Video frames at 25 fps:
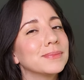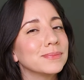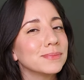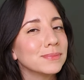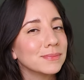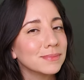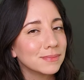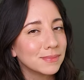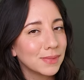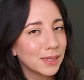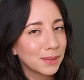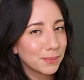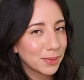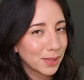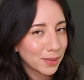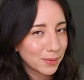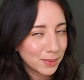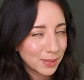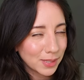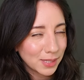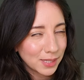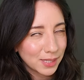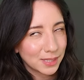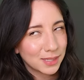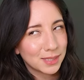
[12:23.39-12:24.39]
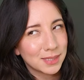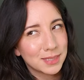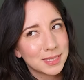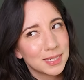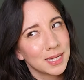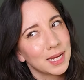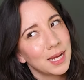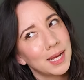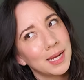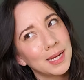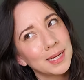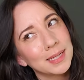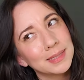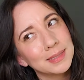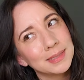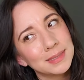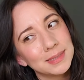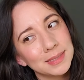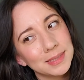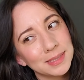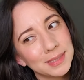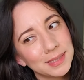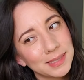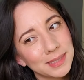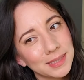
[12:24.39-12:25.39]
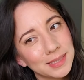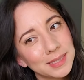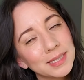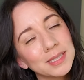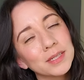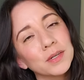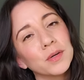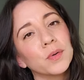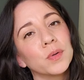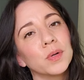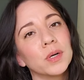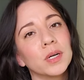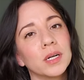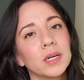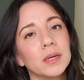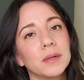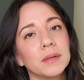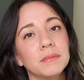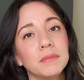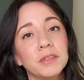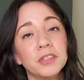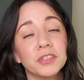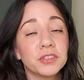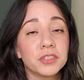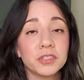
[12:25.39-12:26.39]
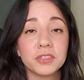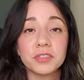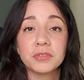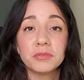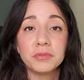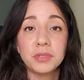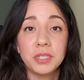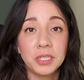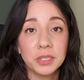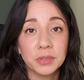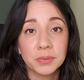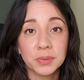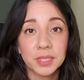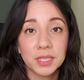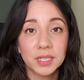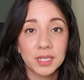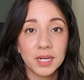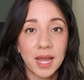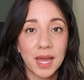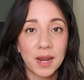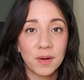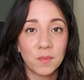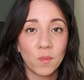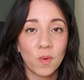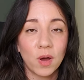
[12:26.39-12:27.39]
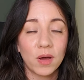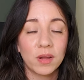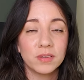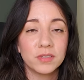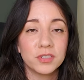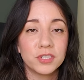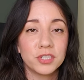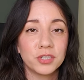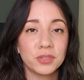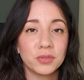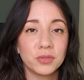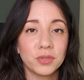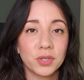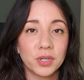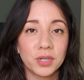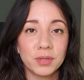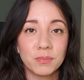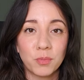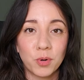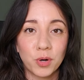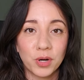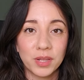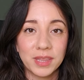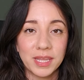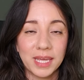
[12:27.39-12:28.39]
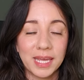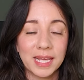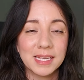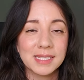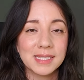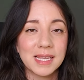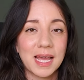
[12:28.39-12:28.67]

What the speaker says: maybe I want to get into acting or you're just newer and want to learn more things,